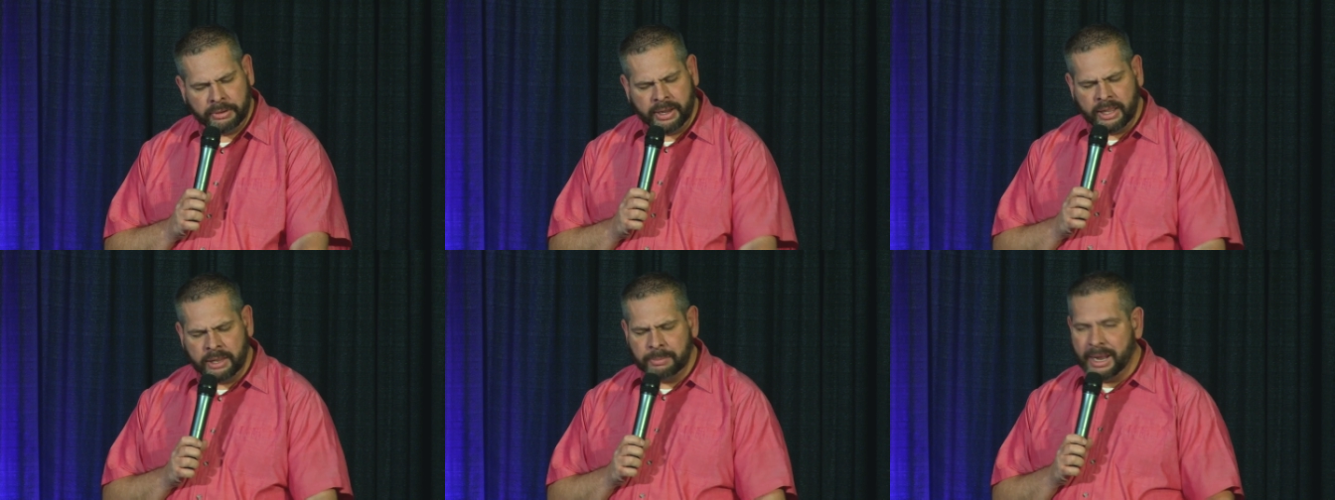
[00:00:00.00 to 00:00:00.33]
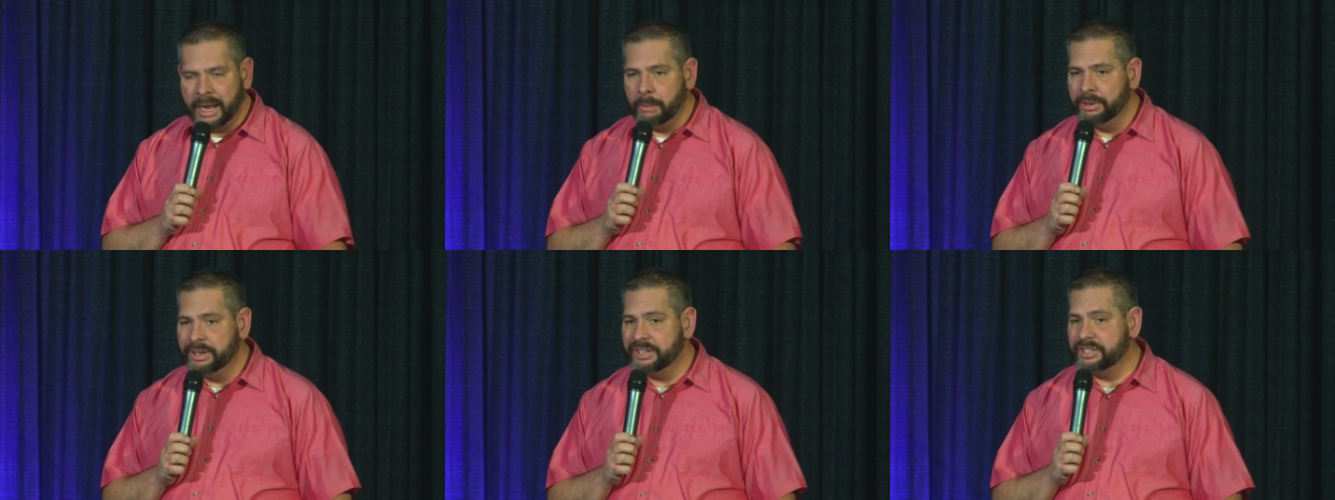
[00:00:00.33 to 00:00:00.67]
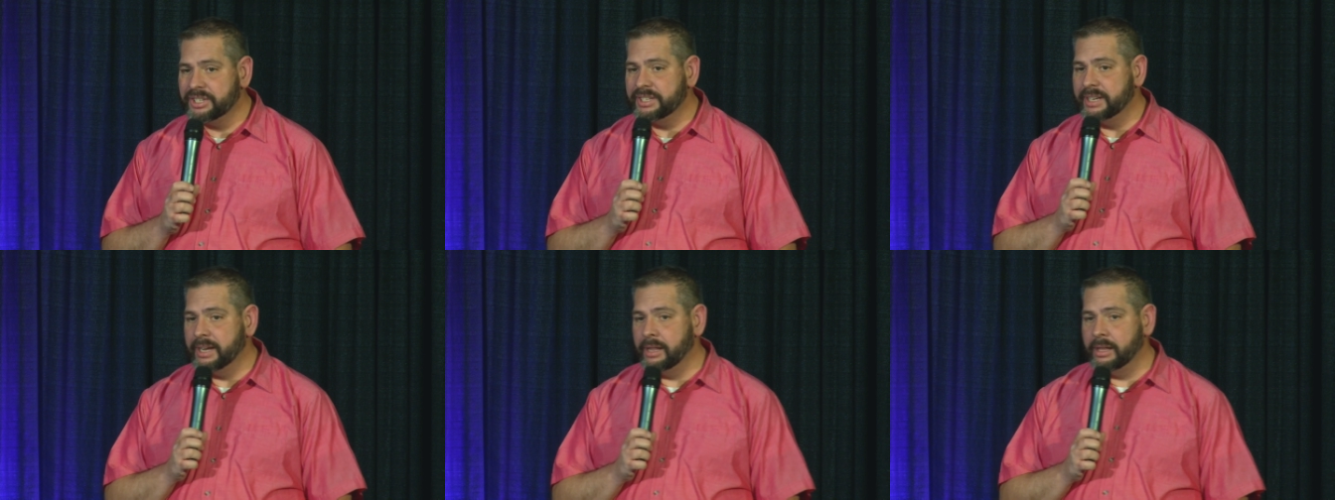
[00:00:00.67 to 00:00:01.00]
Now, the Bible
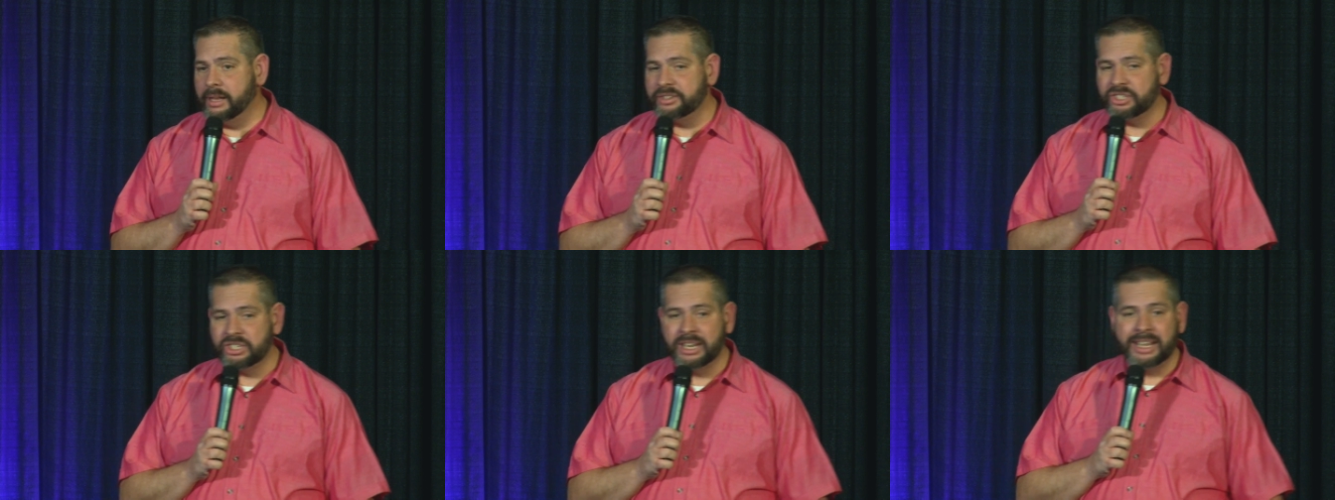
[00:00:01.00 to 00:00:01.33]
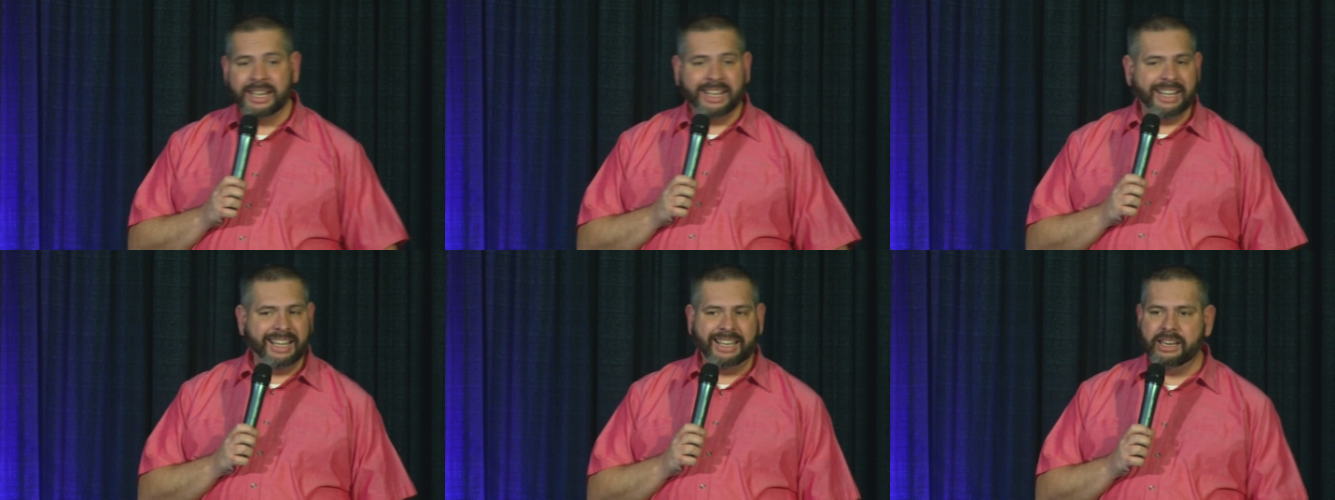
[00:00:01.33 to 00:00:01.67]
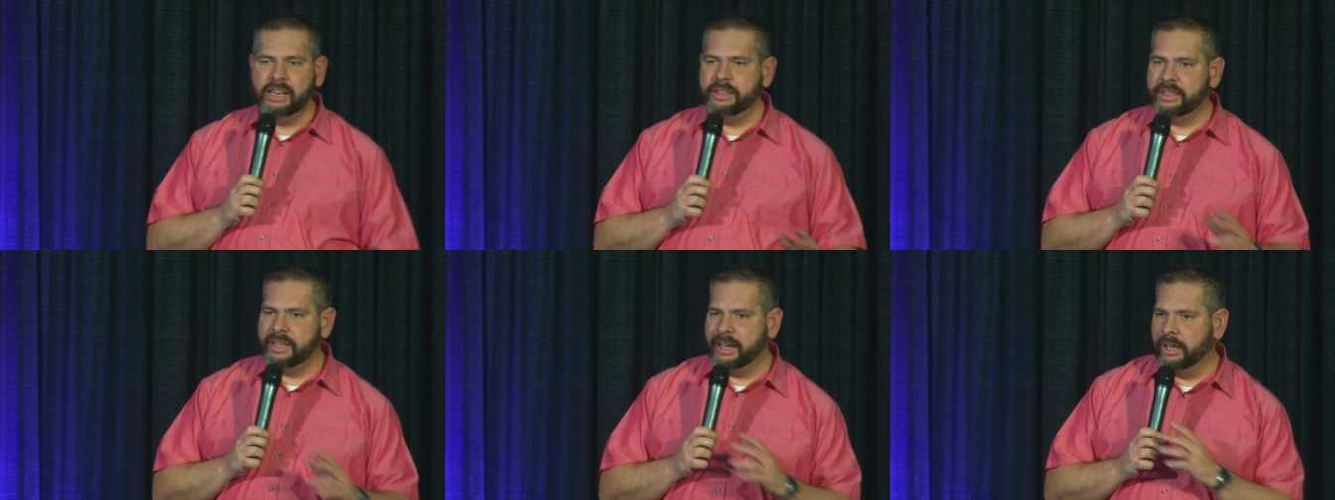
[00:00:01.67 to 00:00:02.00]
doesn't tell us
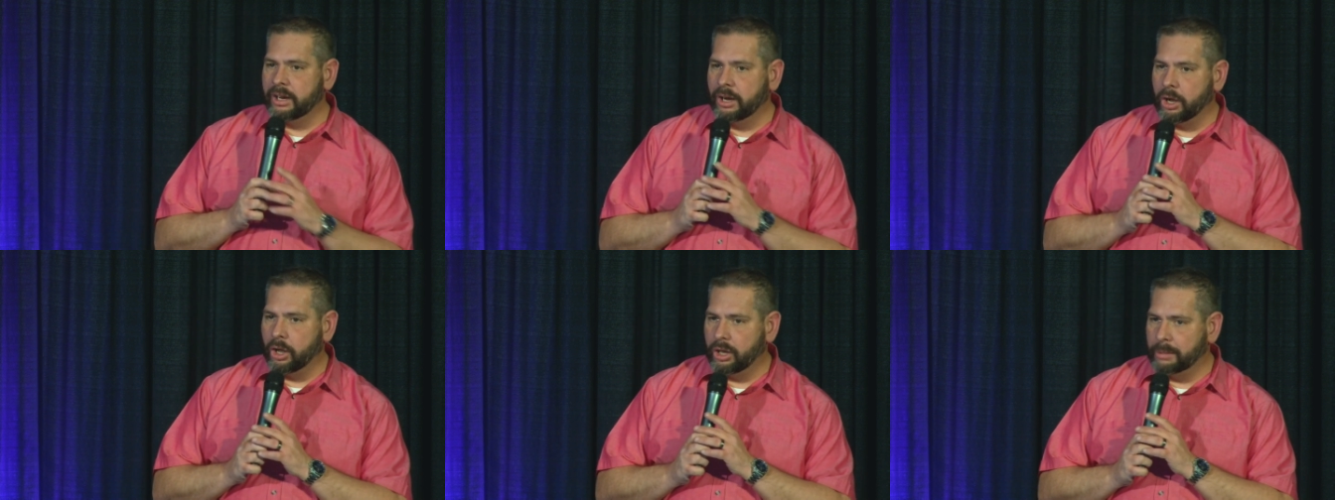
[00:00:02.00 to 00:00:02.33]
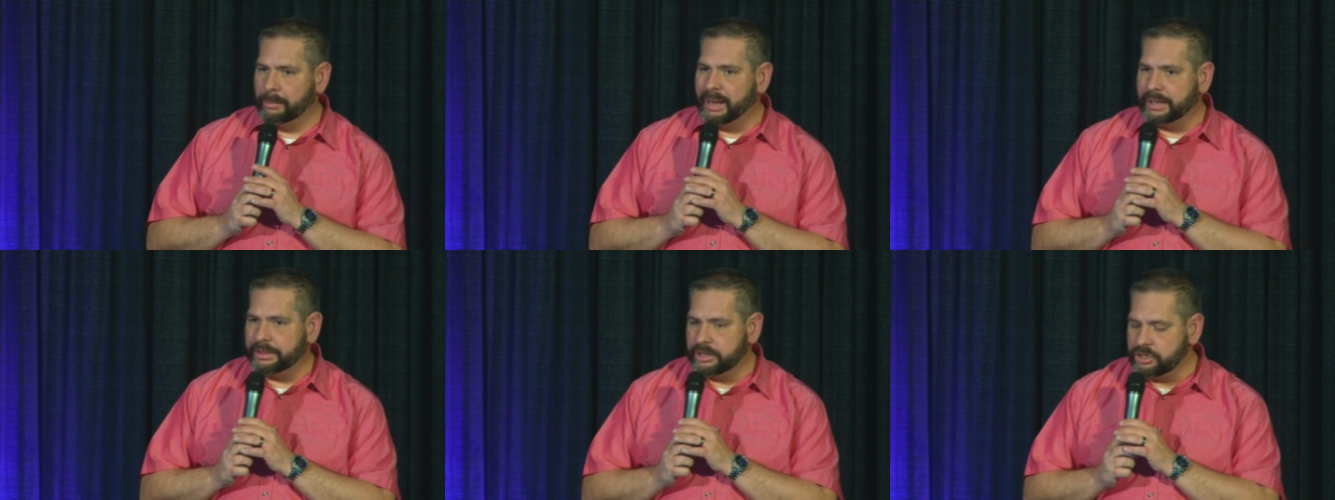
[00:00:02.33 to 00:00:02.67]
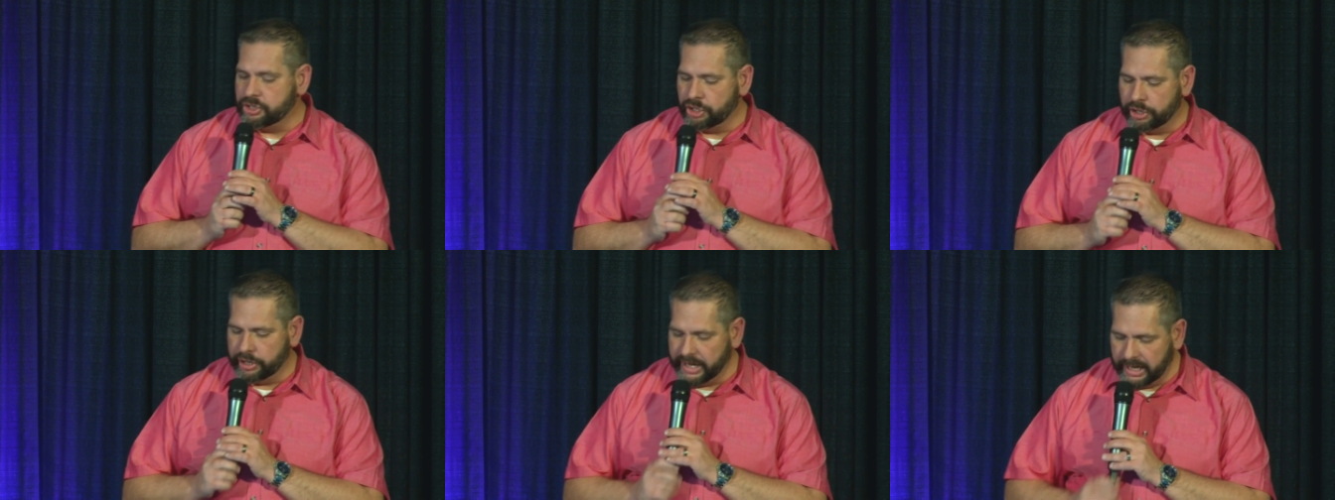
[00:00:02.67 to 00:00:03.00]
anything at all about the
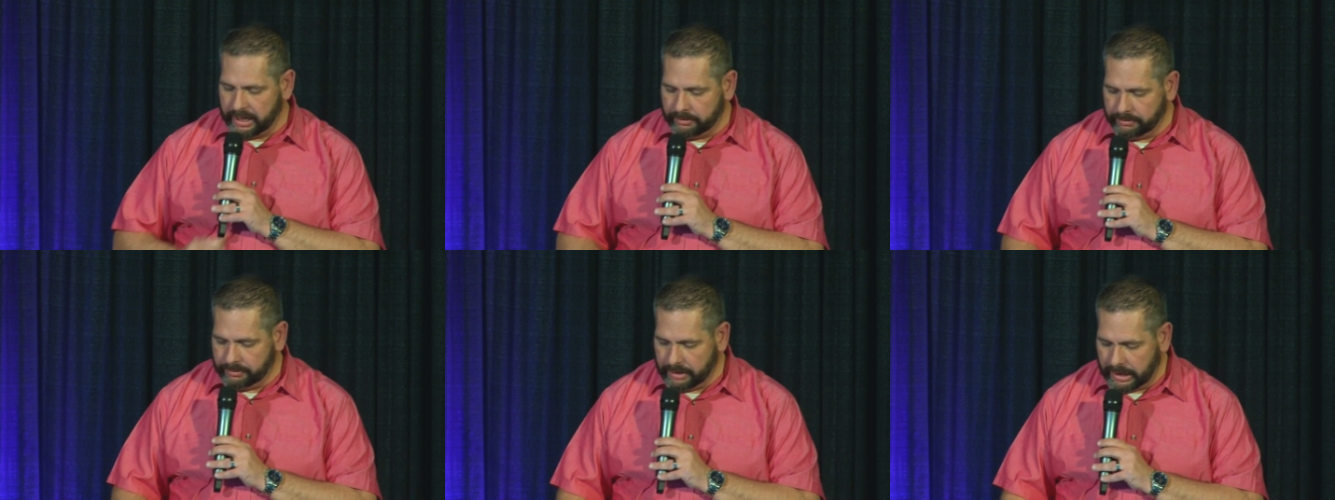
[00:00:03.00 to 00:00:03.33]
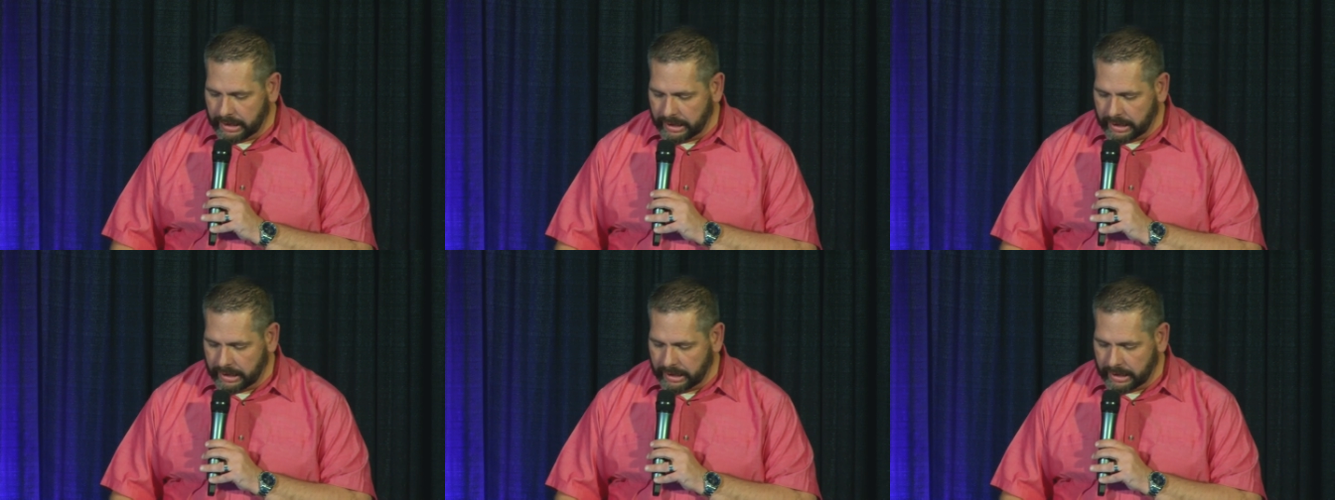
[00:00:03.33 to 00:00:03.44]
journey.